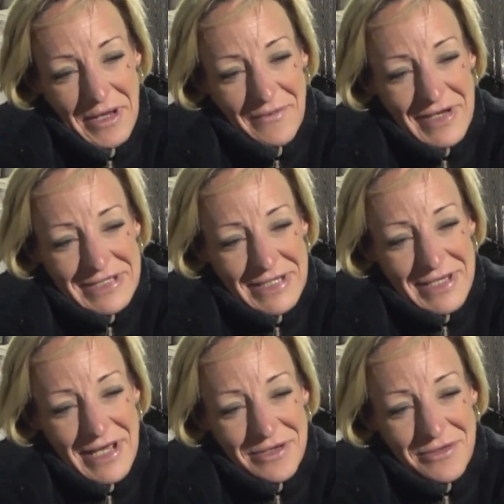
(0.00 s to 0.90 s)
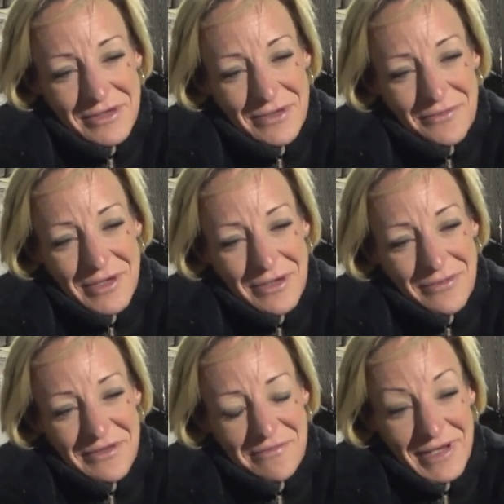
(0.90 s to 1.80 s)
If I did that, you could work
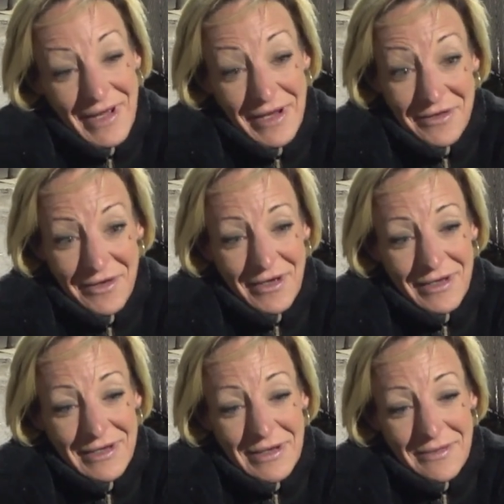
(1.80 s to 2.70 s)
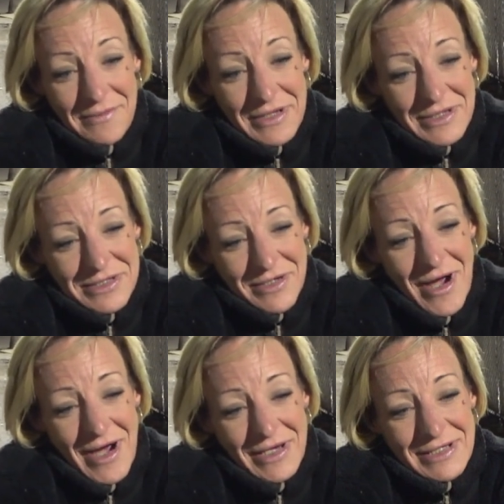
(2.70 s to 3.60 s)
with me. I could, because you're
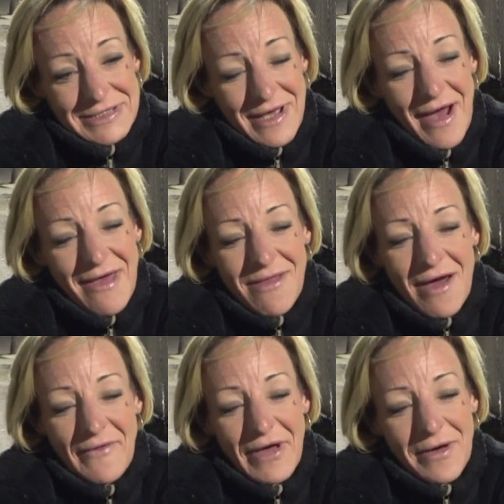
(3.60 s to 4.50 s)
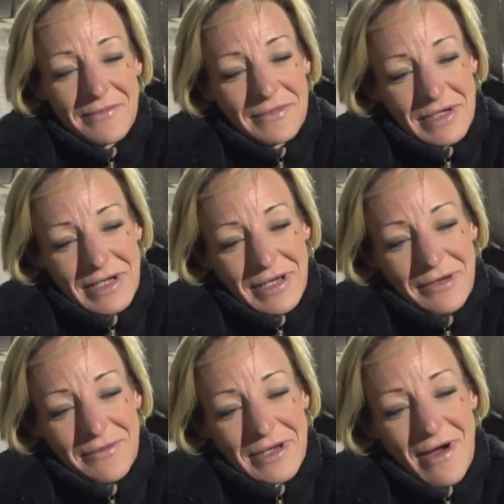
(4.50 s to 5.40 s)
honest. I love him.
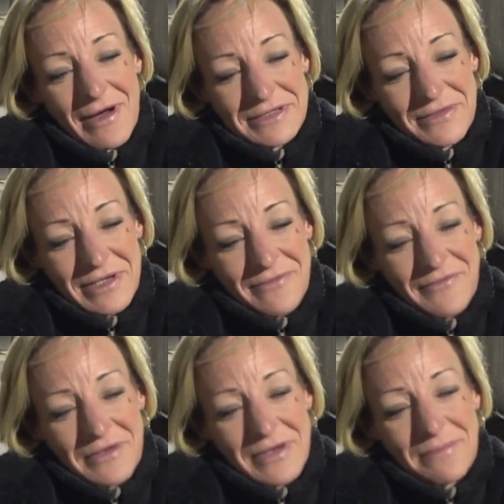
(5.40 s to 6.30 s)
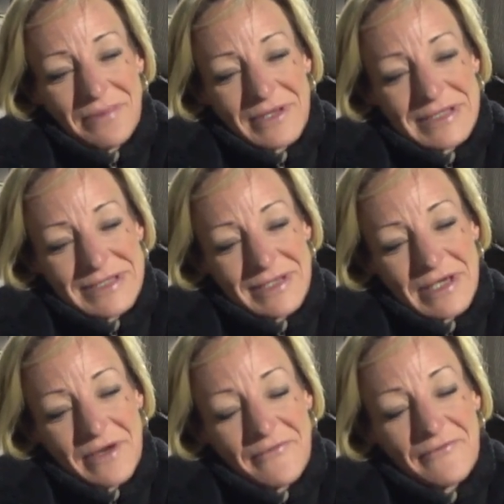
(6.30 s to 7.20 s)
It would also give you a place to
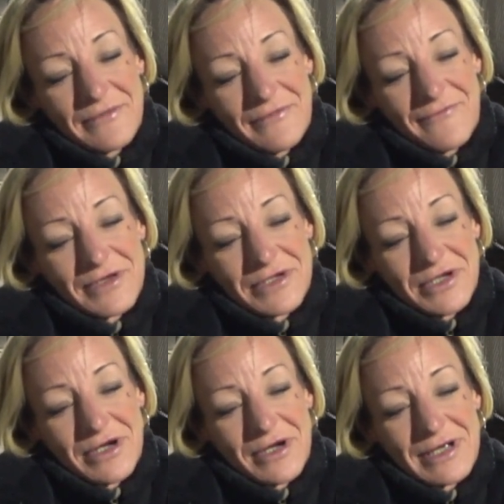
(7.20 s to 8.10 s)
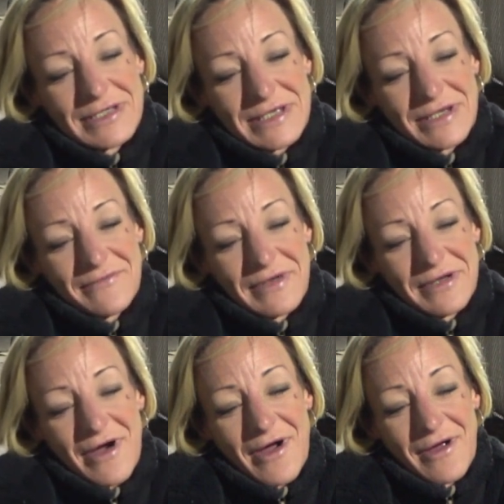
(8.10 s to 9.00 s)
live, for sure, instead of a
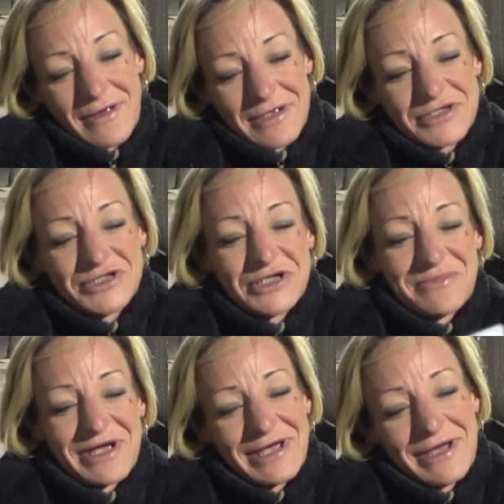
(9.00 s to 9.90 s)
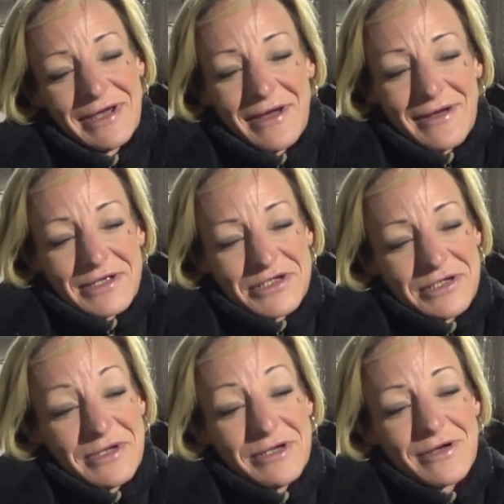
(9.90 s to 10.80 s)
car. Jimmy.
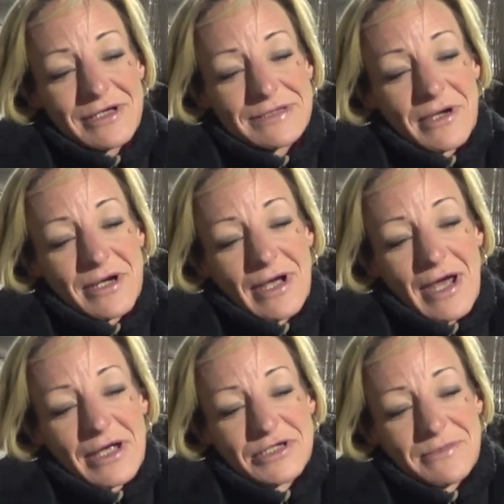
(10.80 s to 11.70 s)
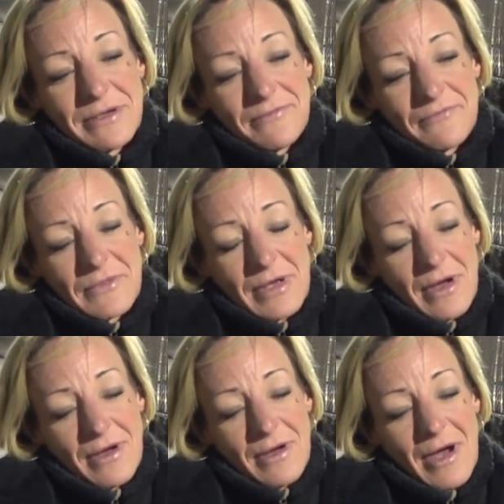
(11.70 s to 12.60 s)
Jimmy, you're a smart guy, Jimmy.
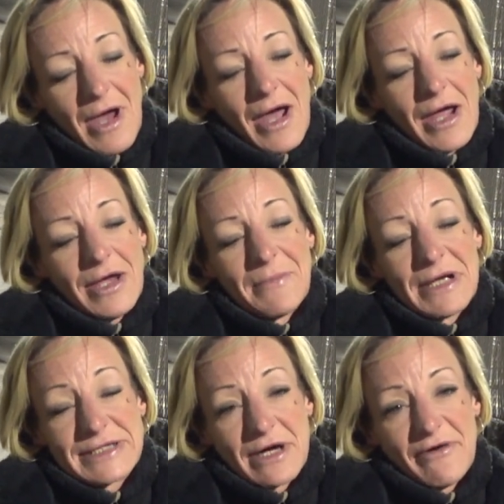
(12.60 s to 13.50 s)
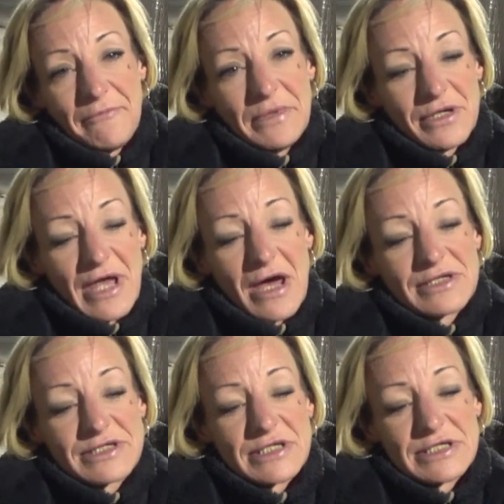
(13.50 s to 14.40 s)
I myself build
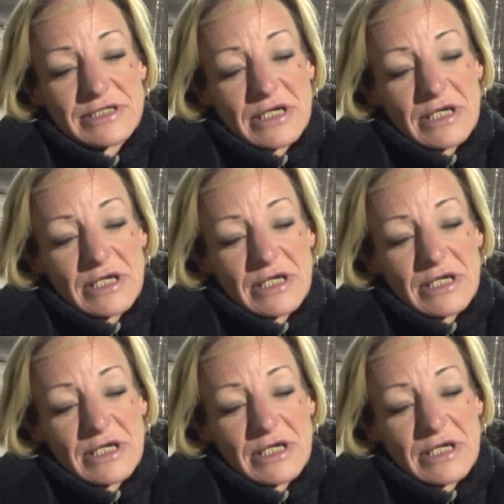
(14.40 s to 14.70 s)
houses.